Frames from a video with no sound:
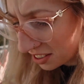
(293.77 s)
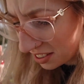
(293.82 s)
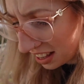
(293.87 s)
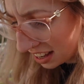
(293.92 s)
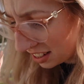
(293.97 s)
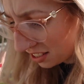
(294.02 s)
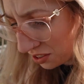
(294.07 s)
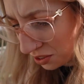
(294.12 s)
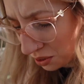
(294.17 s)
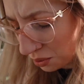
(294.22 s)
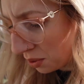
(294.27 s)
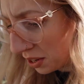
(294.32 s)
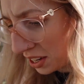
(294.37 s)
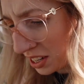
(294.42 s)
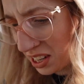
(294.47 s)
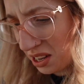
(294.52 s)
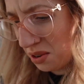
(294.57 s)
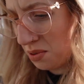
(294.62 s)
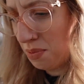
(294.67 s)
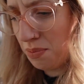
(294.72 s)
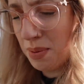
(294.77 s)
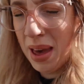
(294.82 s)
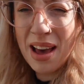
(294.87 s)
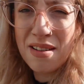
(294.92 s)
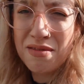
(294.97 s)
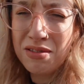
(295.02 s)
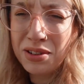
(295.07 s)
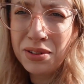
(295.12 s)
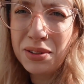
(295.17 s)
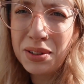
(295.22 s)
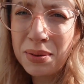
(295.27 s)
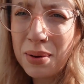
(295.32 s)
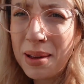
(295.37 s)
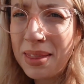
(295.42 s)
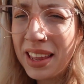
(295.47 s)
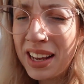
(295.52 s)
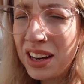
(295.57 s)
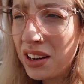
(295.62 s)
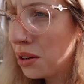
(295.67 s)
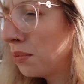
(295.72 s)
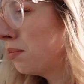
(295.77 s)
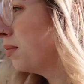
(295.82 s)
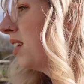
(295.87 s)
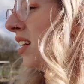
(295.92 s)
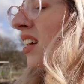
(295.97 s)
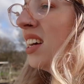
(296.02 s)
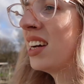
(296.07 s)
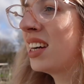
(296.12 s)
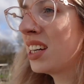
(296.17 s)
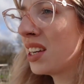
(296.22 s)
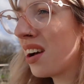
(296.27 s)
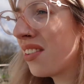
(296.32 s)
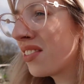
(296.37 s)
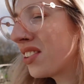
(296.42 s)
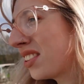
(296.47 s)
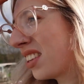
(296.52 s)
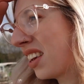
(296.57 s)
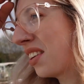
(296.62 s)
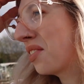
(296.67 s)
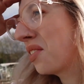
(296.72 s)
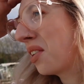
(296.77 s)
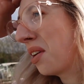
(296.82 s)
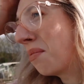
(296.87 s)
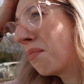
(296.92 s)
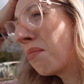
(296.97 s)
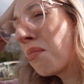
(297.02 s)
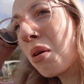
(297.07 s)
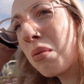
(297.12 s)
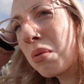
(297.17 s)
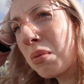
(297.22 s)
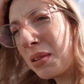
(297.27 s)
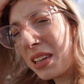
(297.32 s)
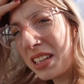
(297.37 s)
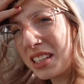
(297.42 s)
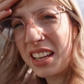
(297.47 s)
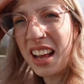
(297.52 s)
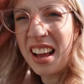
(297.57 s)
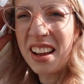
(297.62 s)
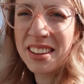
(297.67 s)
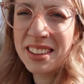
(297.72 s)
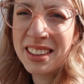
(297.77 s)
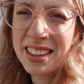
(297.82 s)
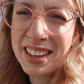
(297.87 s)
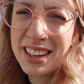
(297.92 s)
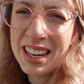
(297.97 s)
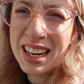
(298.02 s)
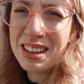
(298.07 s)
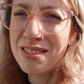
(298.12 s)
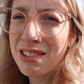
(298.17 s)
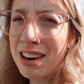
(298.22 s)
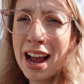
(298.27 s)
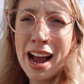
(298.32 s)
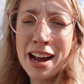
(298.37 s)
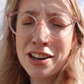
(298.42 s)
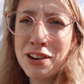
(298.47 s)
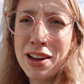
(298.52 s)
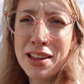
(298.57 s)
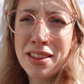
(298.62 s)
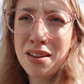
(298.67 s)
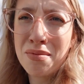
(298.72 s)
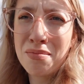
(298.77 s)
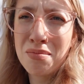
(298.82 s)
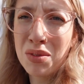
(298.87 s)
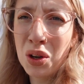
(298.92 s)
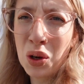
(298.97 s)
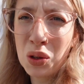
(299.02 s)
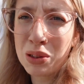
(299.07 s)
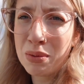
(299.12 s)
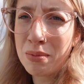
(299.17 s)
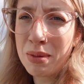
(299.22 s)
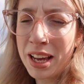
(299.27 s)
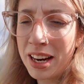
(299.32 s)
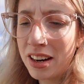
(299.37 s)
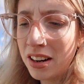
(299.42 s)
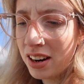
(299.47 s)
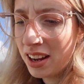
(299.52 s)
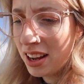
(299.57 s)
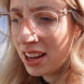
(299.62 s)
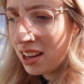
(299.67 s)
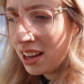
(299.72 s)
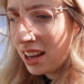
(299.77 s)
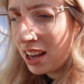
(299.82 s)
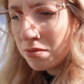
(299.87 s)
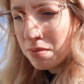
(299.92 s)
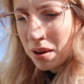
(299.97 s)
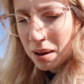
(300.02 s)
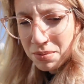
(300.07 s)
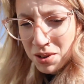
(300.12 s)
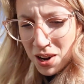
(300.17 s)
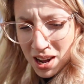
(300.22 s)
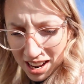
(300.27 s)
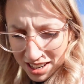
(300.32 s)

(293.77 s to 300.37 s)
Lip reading: That's just what you do with bare roots. When they come, you have to soak them, probably to rehydrate them or something. I'm not